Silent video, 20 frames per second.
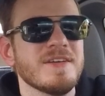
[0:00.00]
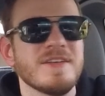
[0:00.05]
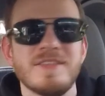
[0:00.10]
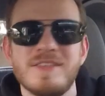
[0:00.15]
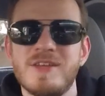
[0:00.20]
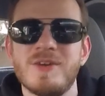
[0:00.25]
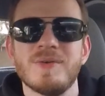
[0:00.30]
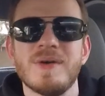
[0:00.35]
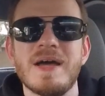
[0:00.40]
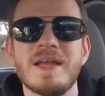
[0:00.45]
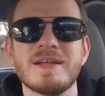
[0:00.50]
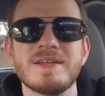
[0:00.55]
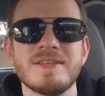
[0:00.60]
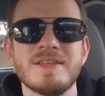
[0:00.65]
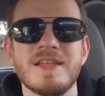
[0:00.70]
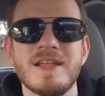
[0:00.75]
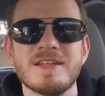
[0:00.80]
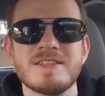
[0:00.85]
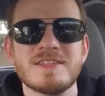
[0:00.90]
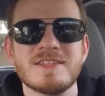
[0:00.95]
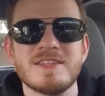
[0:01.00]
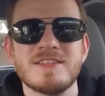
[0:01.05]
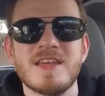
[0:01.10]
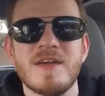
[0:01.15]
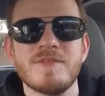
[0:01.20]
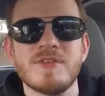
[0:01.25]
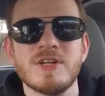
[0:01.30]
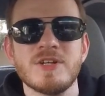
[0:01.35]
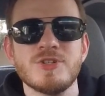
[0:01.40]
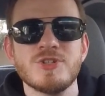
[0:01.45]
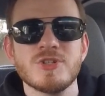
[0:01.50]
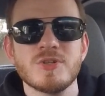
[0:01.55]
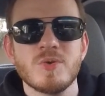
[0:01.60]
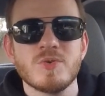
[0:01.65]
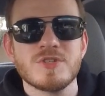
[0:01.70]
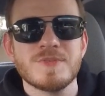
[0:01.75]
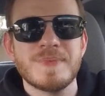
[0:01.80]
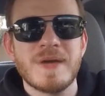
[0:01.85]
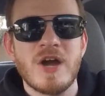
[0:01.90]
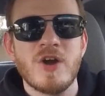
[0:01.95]
theoretically, that's a 700
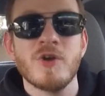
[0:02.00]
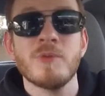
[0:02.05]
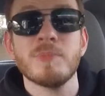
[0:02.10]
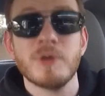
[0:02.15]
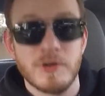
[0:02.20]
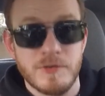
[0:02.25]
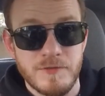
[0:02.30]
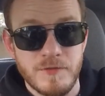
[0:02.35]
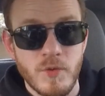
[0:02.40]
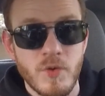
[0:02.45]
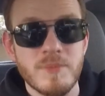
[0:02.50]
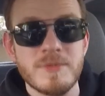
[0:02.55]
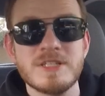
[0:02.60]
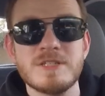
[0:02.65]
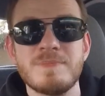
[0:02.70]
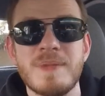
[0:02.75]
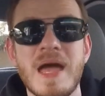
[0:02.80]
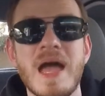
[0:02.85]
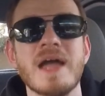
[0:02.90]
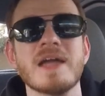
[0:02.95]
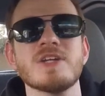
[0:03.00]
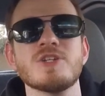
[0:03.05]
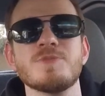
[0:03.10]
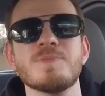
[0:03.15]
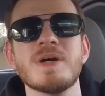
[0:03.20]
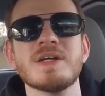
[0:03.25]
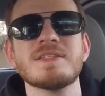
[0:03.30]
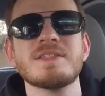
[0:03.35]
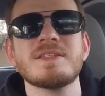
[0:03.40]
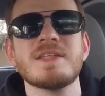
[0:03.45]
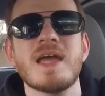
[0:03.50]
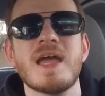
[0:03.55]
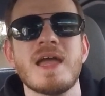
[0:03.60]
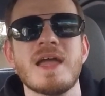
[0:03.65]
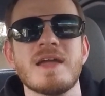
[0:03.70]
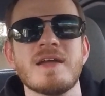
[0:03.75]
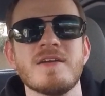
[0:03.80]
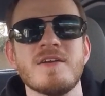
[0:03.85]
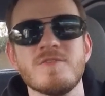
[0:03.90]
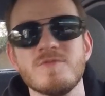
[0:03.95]
horsepower performance package
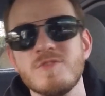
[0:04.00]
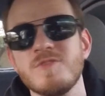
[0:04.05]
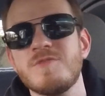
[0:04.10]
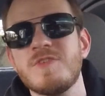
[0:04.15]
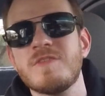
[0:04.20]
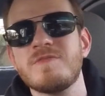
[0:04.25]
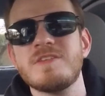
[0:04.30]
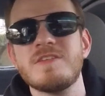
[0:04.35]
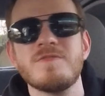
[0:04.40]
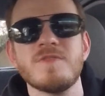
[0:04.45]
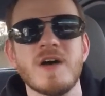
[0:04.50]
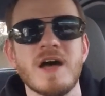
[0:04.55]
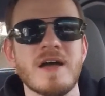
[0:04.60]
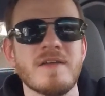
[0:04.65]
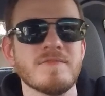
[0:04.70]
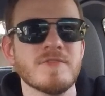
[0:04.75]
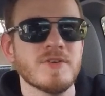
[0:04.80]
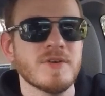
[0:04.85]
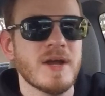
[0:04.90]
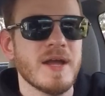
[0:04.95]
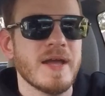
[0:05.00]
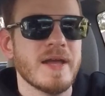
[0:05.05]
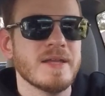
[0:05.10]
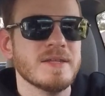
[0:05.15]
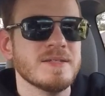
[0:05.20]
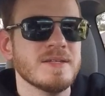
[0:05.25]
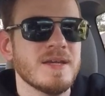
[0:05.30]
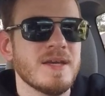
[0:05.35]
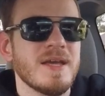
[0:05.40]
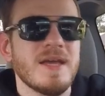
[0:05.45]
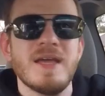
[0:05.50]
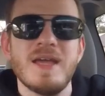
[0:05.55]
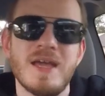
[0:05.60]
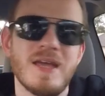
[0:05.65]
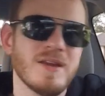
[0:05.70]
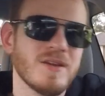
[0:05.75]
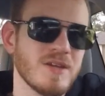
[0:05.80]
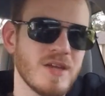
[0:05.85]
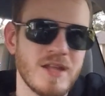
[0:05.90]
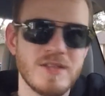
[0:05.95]
Mustang for $55,000.
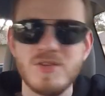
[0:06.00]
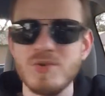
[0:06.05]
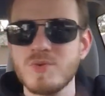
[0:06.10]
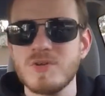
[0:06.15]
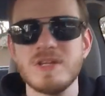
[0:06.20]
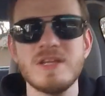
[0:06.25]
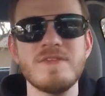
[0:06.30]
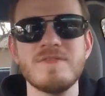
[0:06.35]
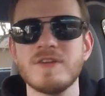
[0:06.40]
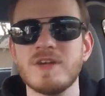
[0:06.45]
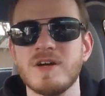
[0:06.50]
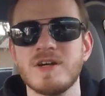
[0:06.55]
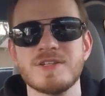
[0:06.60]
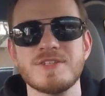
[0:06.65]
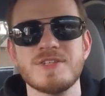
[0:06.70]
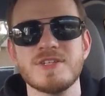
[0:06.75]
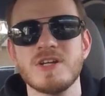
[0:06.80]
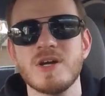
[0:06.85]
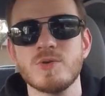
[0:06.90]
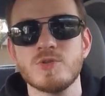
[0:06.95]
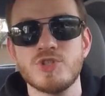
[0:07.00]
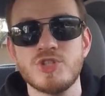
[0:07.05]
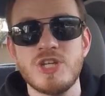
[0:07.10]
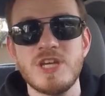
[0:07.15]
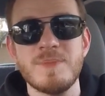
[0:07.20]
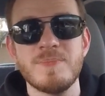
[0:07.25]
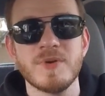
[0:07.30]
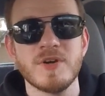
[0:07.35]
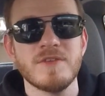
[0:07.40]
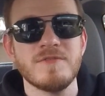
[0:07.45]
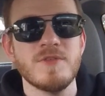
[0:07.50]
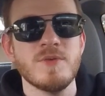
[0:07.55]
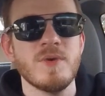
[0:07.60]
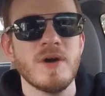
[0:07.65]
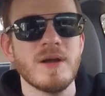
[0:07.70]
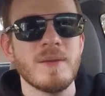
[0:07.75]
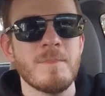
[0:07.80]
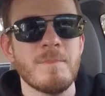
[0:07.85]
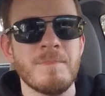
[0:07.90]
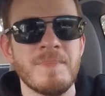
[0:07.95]
And you could even honestly go cheaper if you
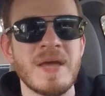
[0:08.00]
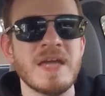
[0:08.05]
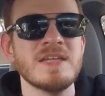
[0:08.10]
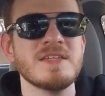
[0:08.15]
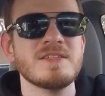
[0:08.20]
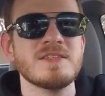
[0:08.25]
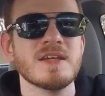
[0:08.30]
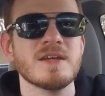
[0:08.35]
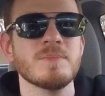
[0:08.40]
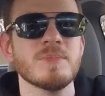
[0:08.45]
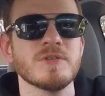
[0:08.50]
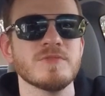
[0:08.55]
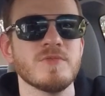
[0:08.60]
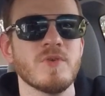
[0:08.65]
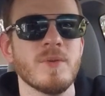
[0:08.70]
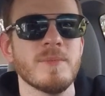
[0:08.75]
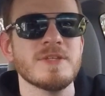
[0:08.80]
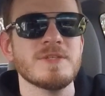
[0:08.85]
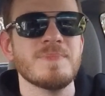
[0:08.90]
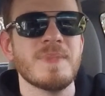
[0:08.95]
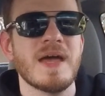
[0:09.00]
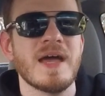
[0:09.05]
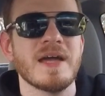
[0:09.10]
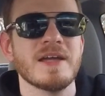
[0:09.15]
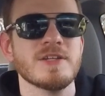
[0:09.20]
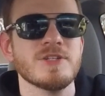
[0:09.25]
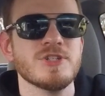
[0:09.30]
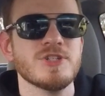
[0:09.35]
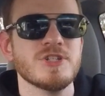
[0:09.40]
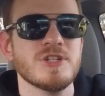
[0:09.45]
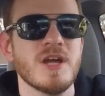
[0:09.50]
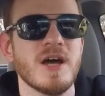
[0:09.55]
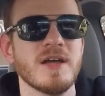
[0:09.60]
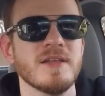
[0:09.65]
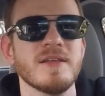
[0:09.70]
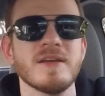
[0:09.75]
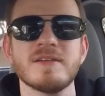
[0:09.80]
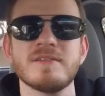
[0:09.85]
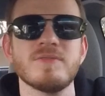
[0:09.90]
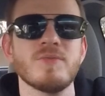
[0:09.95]
got a basic performance package and
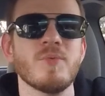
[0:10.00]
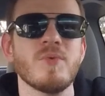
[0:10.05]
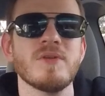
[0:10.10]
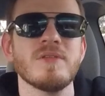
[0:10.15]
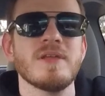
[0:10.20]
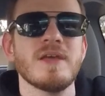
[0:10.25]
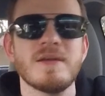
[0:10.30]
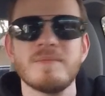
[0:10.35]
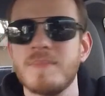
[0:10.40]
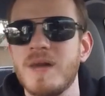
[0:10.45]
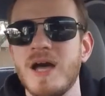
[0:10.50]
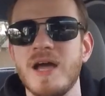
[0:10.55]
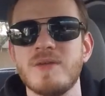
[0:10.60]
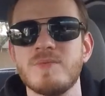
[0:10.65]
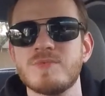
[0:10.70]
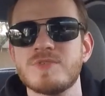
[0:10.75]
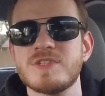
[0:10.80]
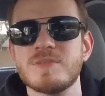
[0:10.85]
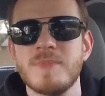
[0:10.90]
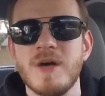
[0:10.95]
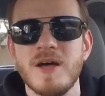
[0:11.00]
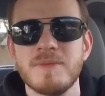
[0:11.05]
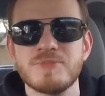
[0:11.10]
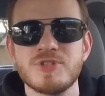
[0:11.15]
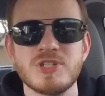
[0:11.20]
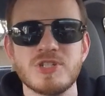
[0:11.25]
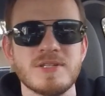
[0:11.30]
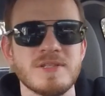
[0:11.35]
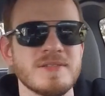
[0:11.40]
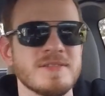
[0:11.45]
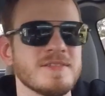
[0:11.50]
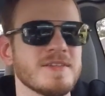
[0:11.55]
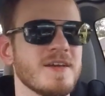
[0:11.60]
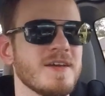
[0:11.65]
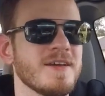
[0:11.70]
not like the one like mine with some options.